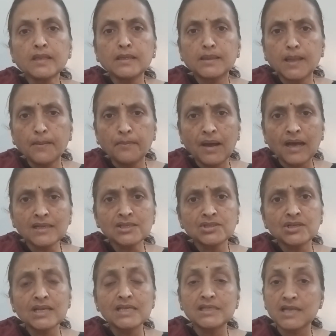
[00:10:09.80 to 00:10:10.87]
the
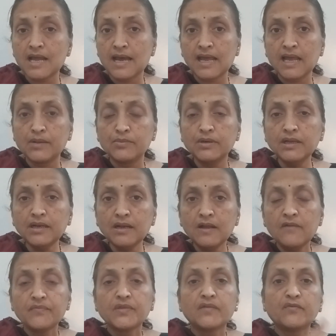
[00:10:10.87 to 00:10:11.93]
master is liable
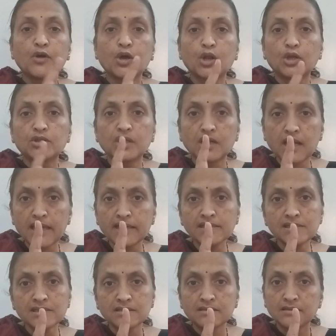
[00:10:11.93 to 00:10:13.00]
for
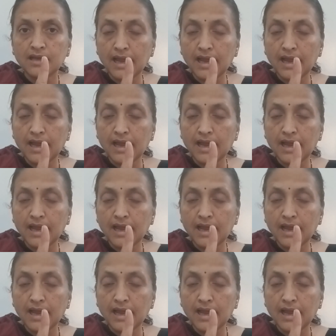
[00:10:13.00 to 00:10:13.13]
authorized